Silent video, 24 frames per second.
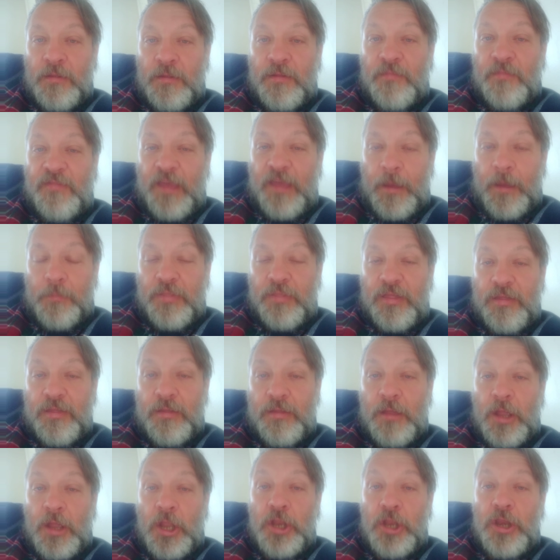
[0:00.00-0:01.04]
Some
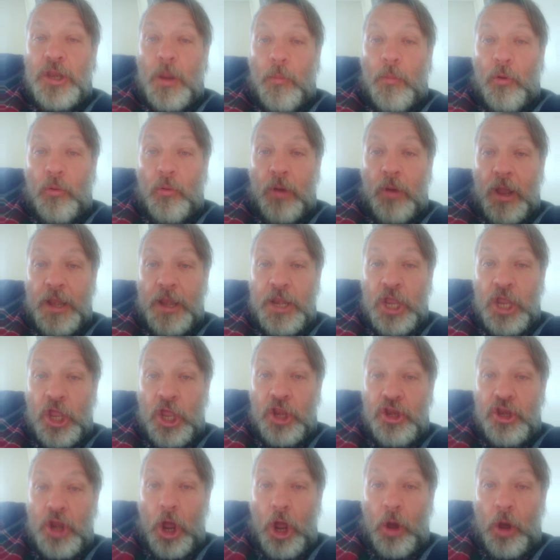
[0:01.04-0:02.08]
tips. Number one,
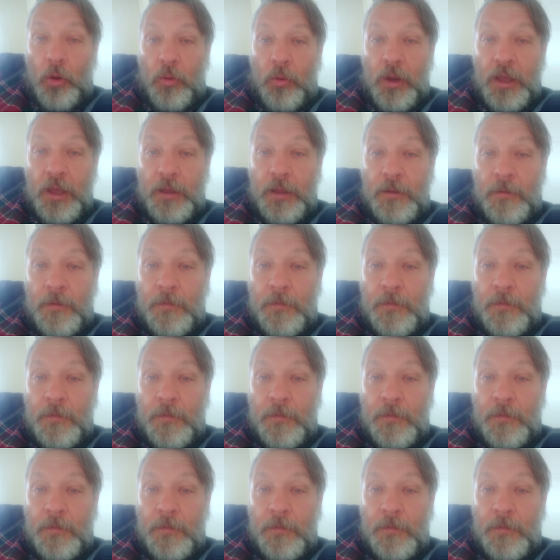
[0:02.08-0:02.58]
know